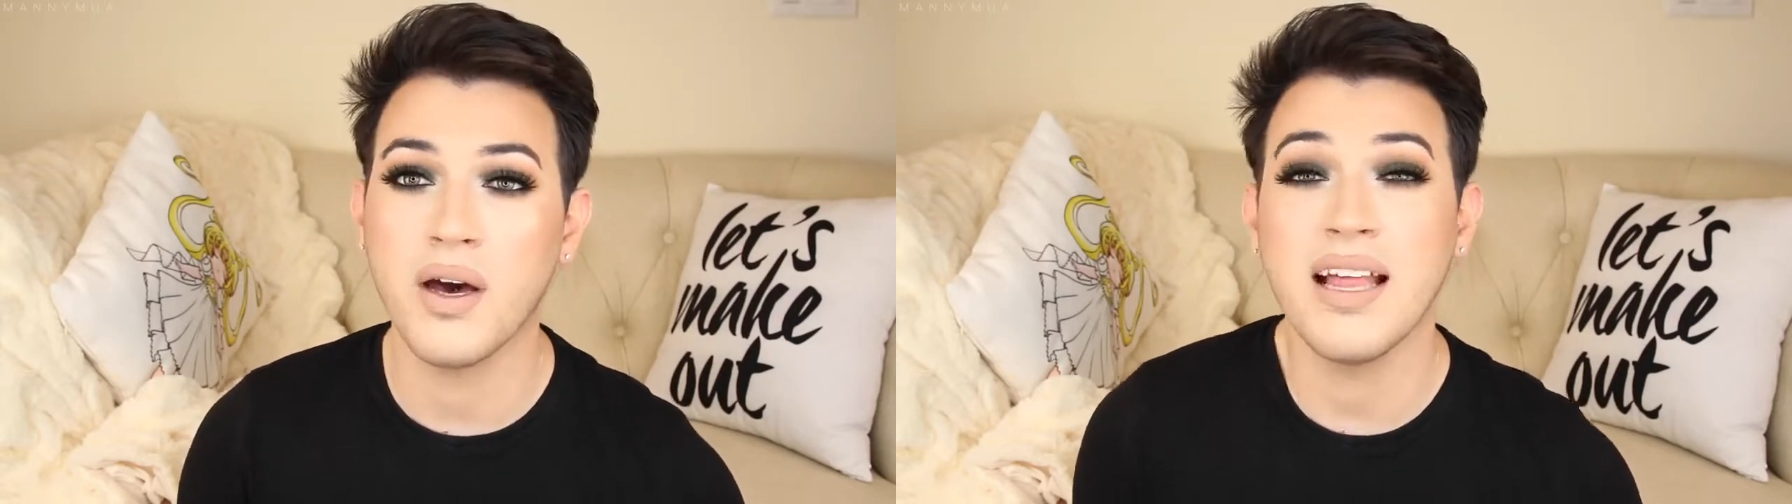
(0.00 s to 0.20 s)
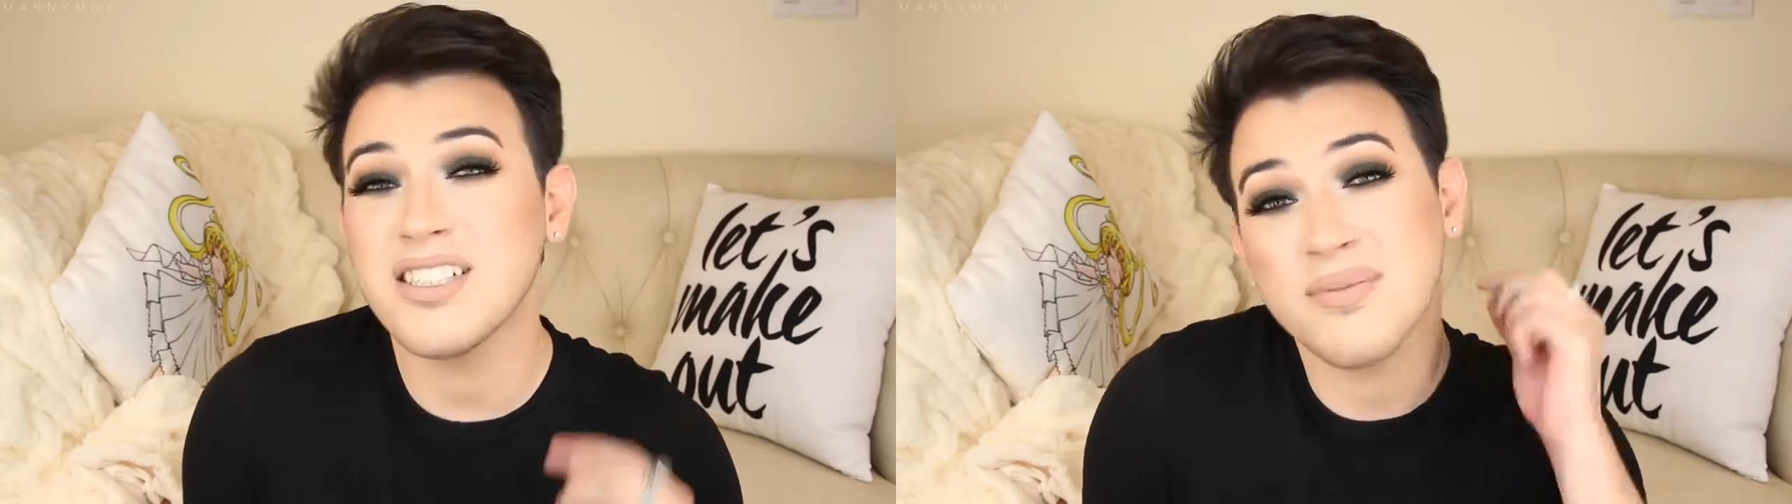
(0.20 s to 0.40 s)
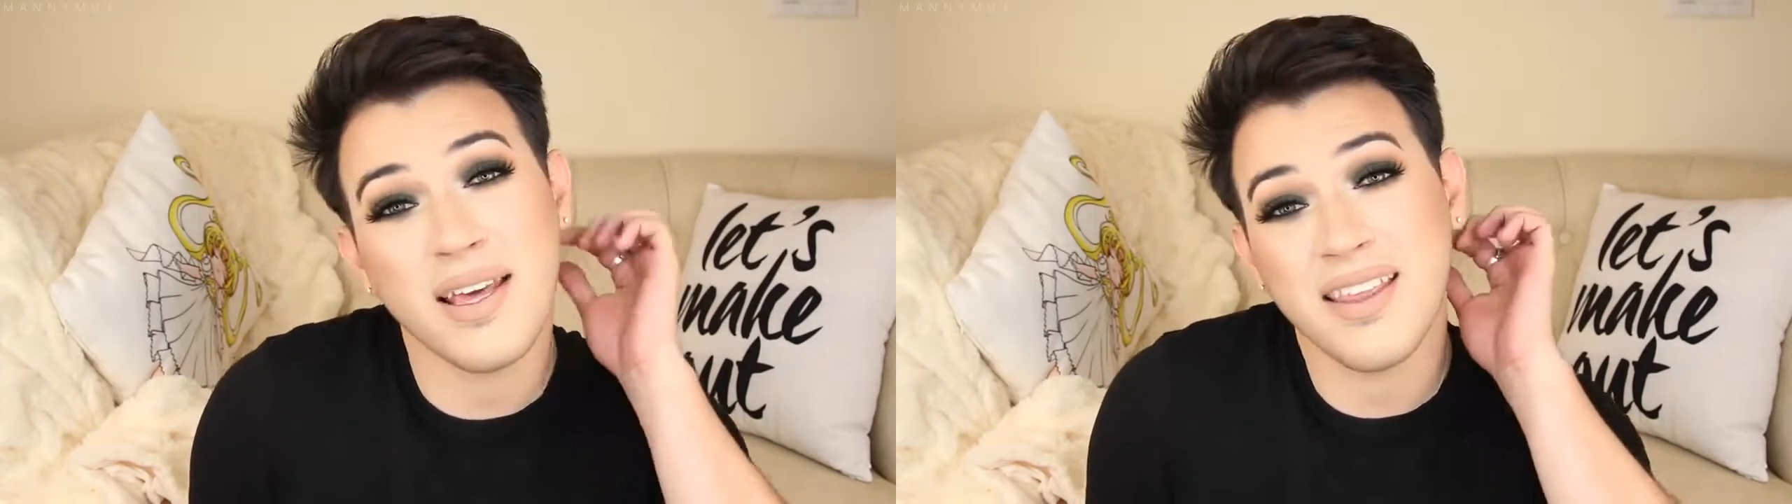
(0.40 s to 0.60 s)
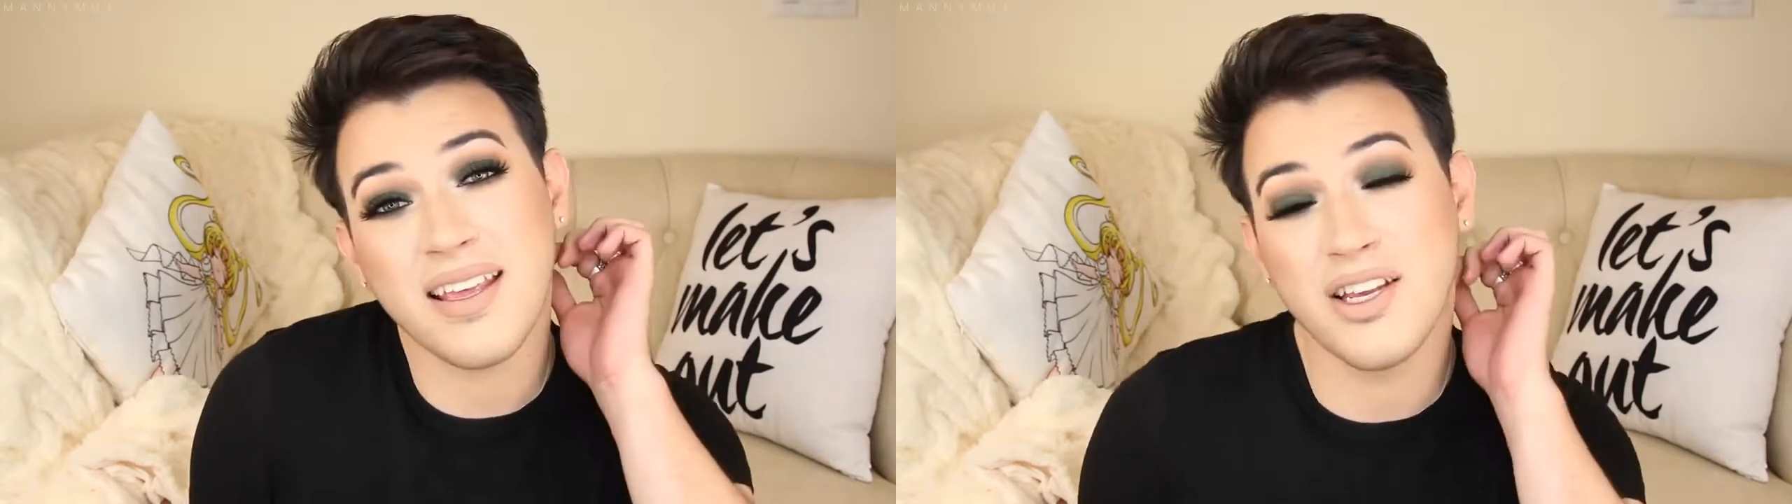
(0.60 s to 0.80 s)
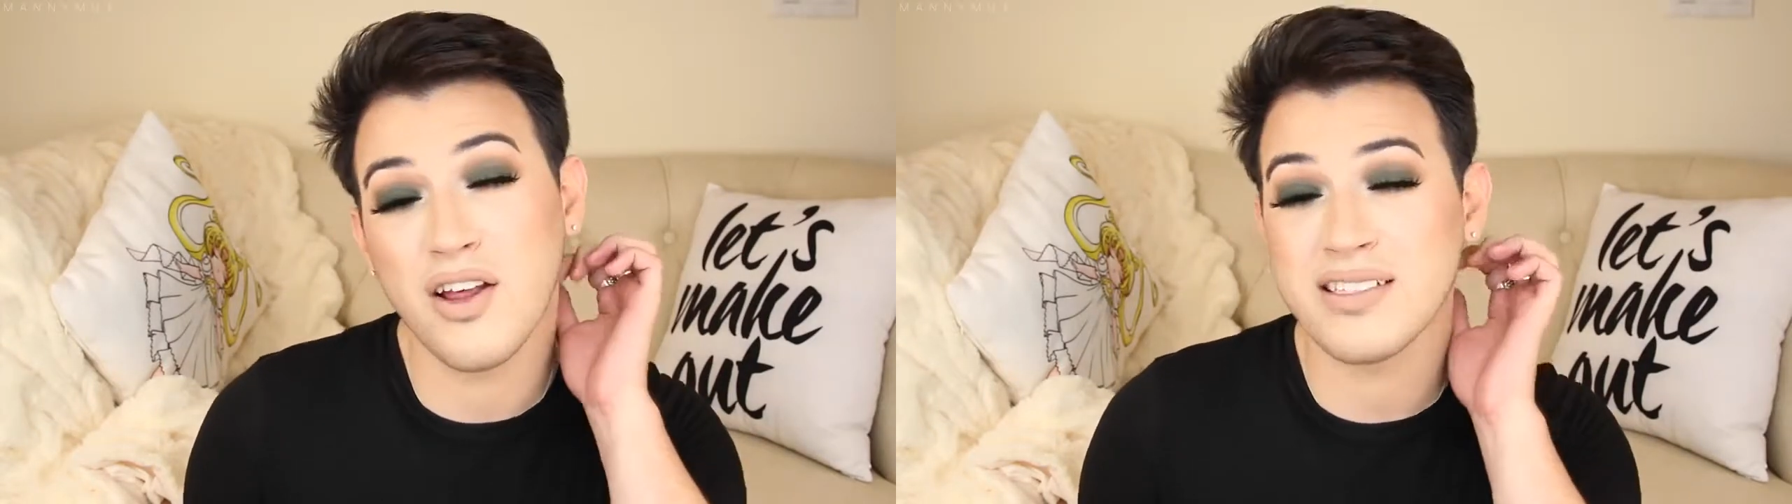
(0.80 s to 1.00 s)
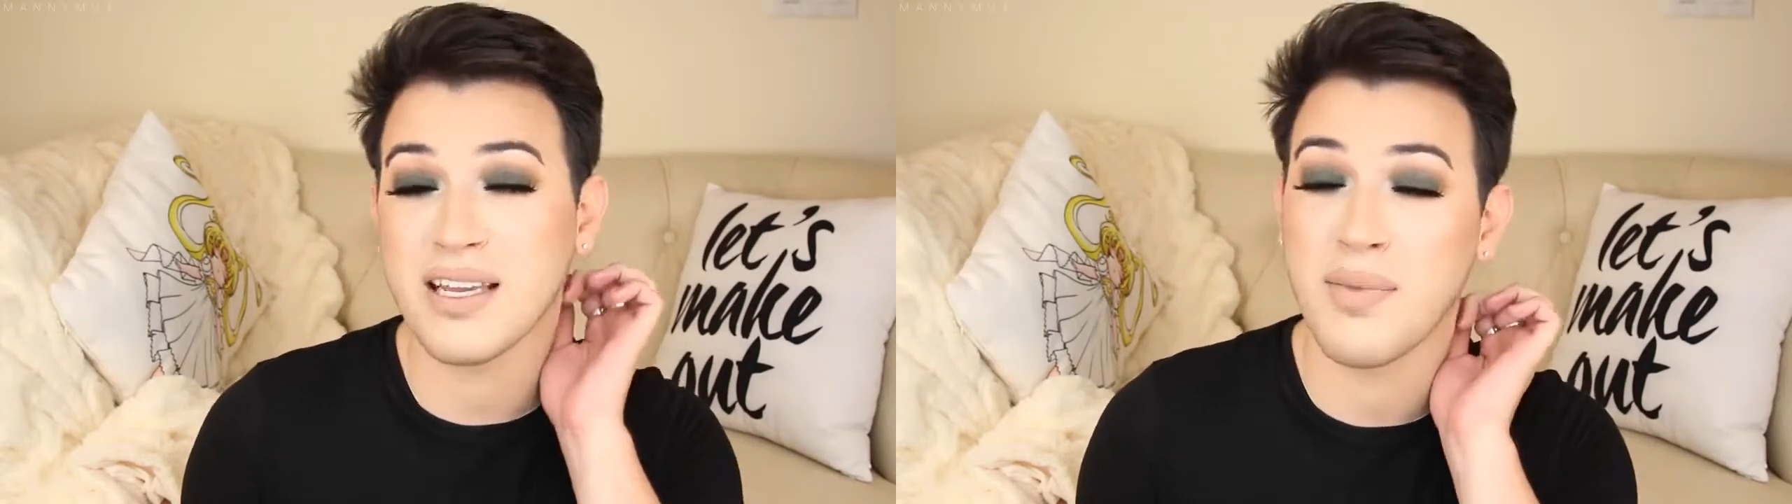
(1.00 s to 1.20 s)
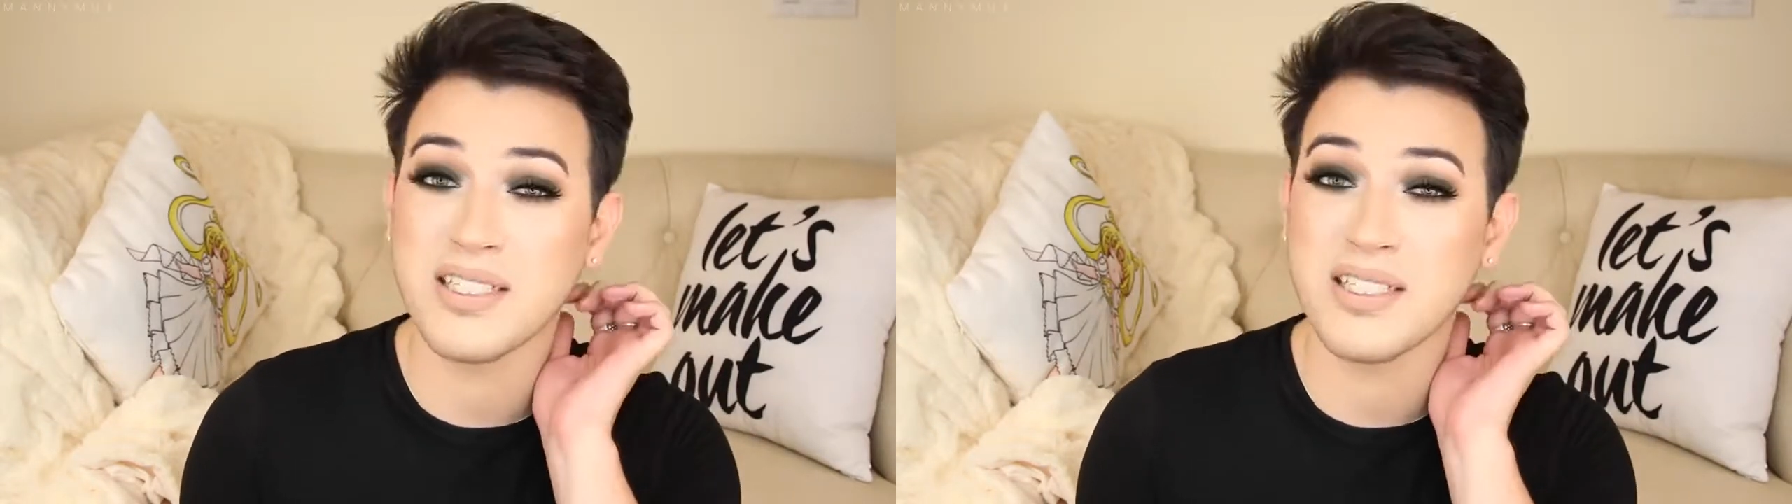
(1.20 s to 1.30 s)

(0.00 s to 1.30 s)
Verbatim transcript: but that's just my thing, you know, it's like,